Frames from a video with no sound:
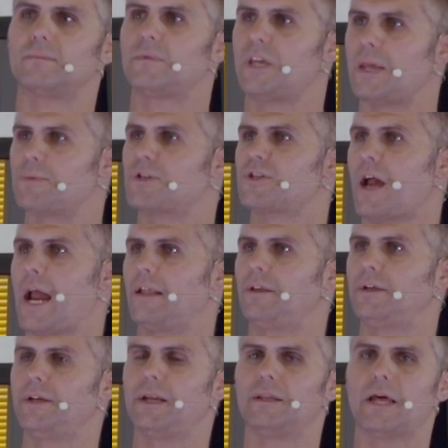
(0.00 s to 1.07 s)
keep
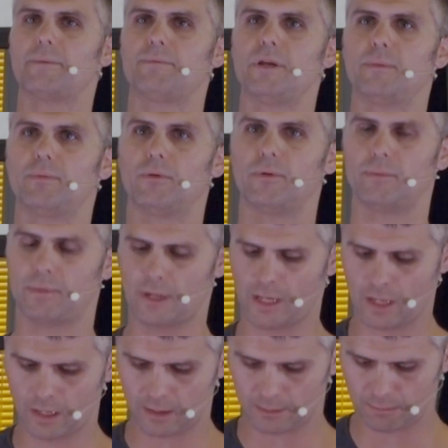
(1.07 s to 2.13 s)
silent and let people
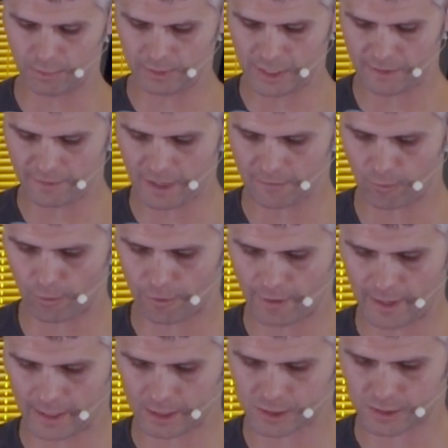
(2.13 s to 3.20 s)
believe evil
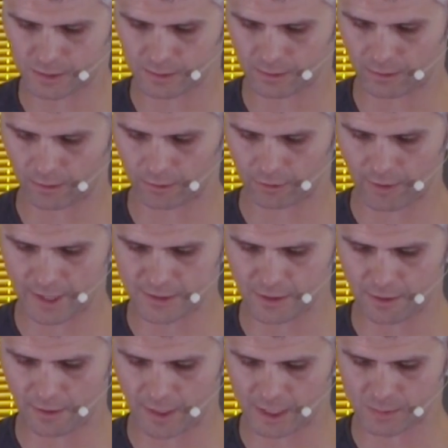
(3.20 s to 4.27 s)
things or crazy
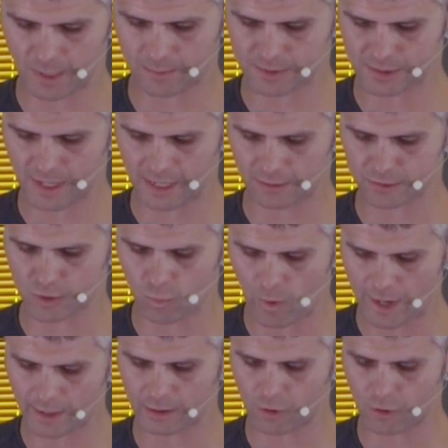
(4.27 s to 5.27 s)
things, but I'm saying there's a way to